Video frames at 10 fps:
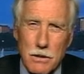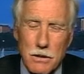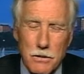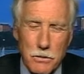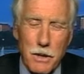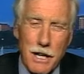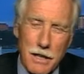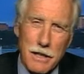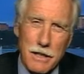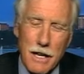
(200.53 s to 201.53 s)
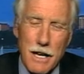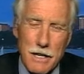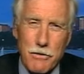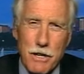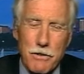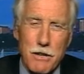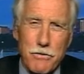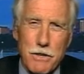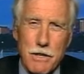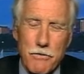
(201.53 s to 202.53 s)
Well, yeah, and
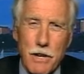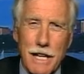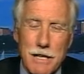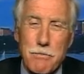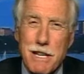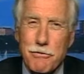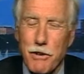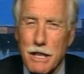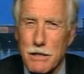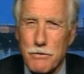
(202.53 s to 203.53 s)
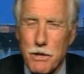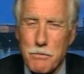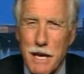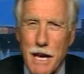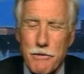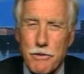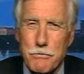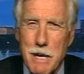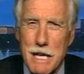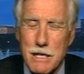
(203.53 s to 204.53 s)
if I can be effective on behalf of
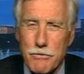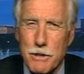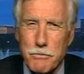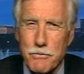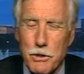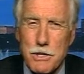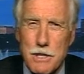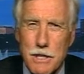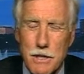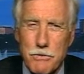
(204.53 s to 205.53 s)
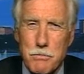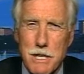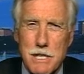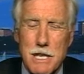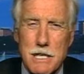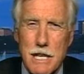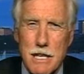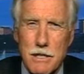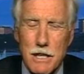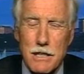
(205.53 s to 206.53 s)
Maine, if I'm fortunate enough to be sent
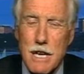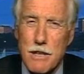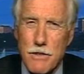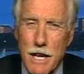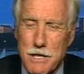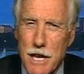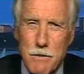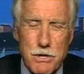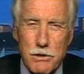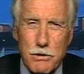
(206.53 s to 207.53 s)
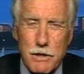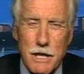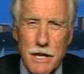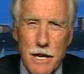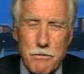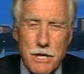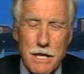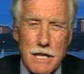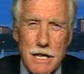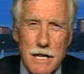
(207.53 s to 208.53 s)
down there, that's absolutely an option.
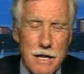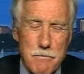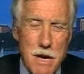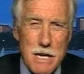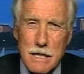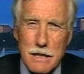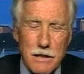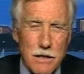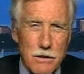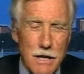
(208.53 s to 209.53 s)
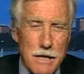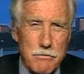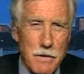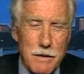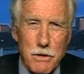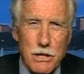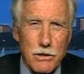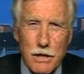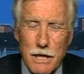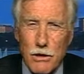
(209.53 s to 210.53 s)
And I'm going to
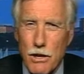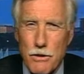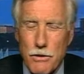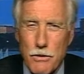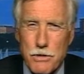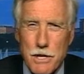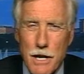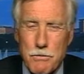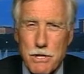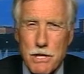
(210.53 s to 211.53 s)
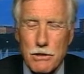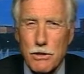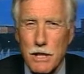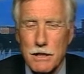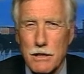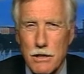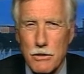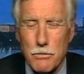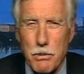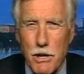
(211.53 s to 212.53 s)
look at all of those options and look at,
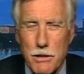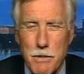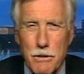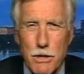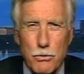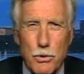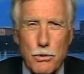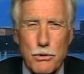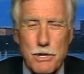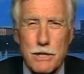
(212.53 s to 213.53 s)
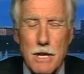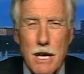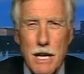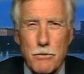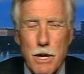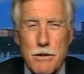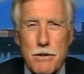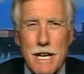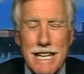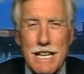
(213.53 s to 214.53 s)
the parliamentary rules and whether
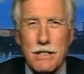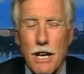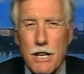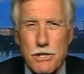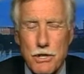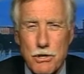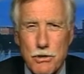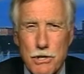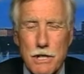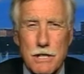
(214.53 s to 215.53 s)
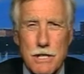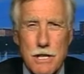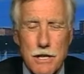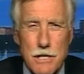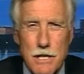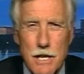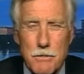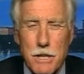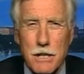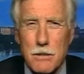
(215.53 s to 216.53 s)
they can constitutionally deny
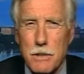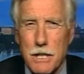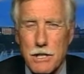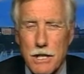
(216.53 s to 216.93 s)
me a committee.